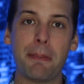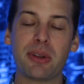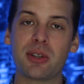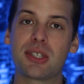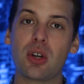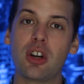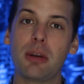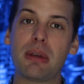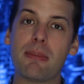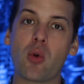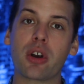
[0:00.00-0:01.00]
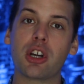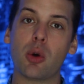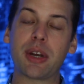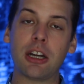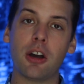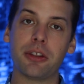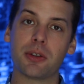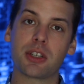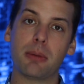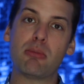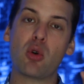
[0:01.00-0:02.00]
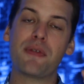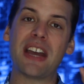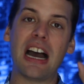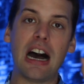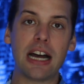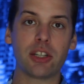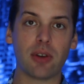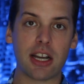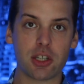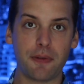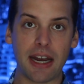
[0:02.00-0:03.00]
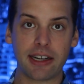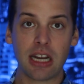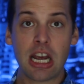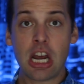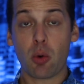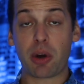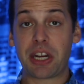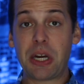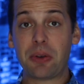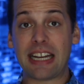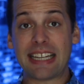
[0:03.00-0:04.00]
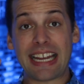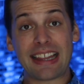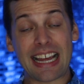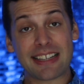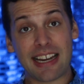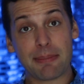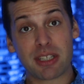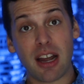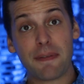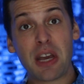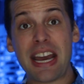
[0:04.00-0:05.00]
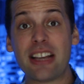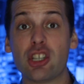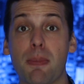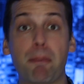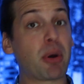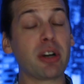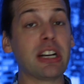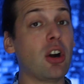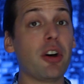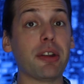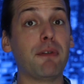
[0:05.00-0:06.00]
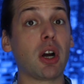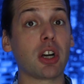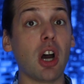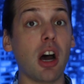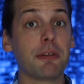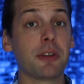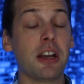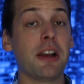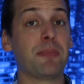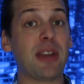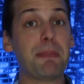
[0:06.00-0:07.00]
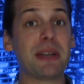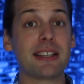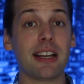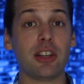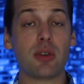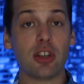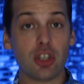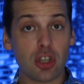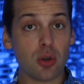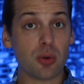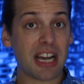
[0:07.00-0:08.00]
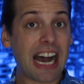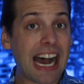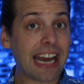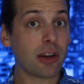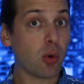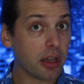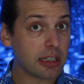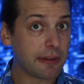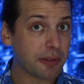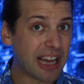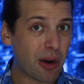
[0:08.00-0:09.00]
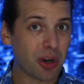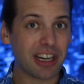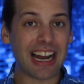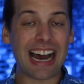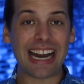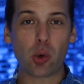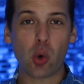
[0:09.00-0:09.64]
but there's still gonna be more going on. There's gonna be more of that entourage effect, where here they take that same stuff and just burn it all the fuck off. That being said, you can use high quality flower and high